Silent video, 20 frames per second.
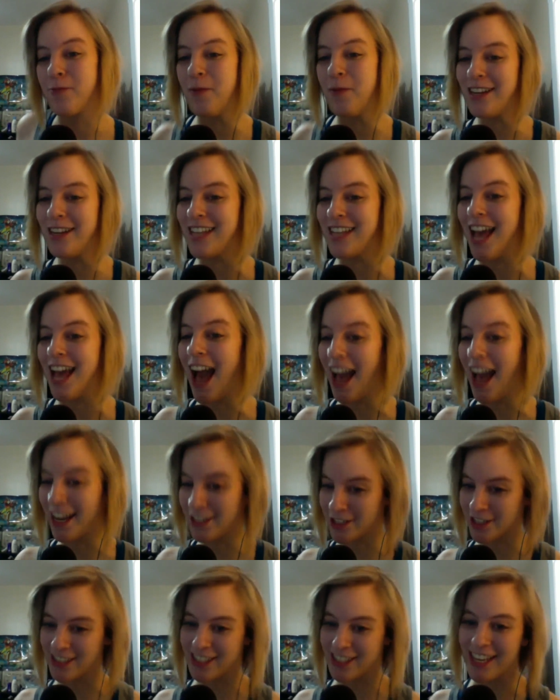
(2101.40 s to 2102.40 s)
is
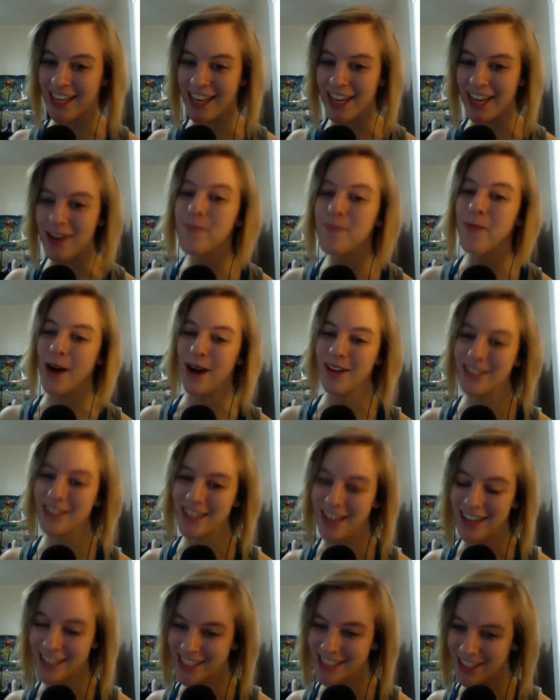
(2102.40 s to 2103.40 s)
actually about
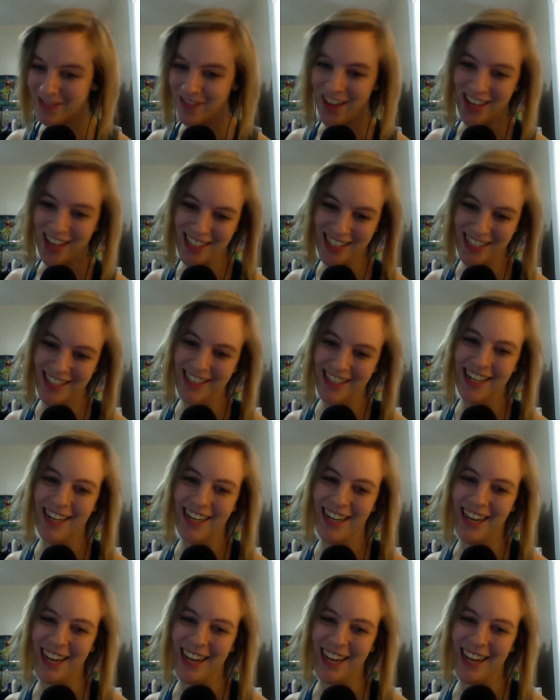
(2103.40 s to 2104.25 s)
toxic masculinity.